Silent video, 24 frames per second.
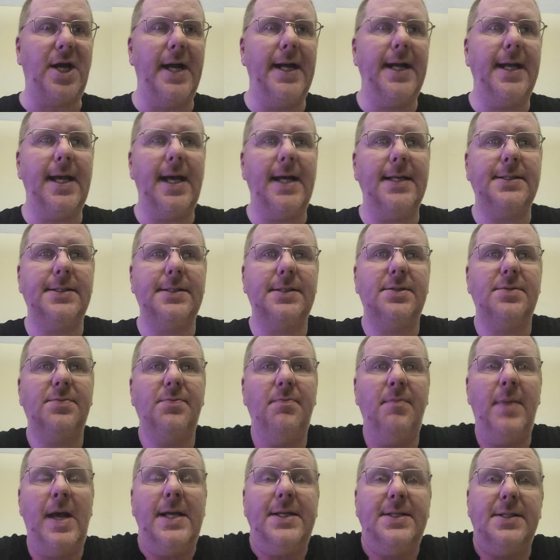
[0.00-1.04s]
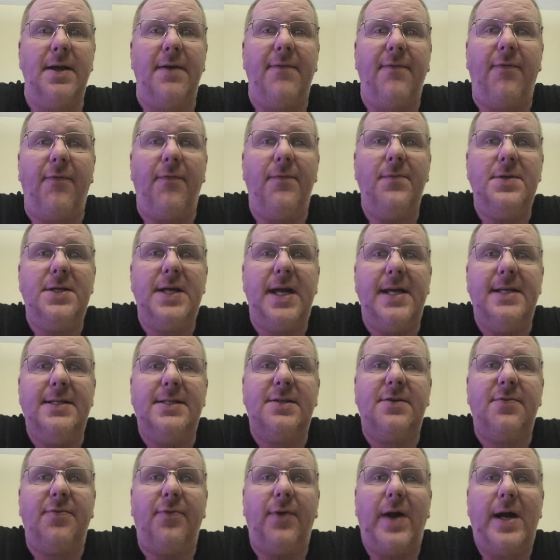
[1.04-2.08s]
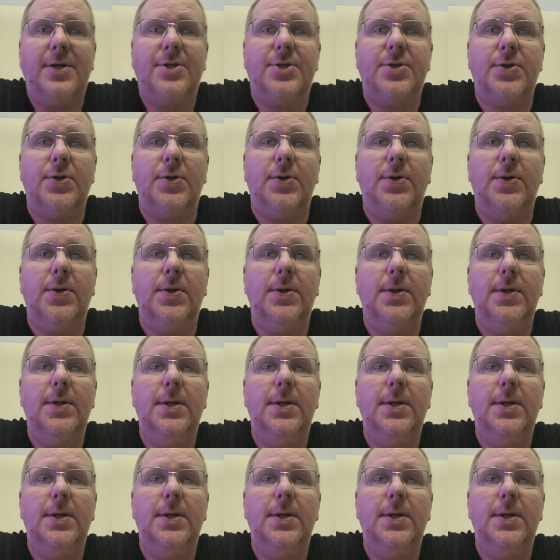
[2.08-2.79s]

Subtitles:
I guess makes it taste fresher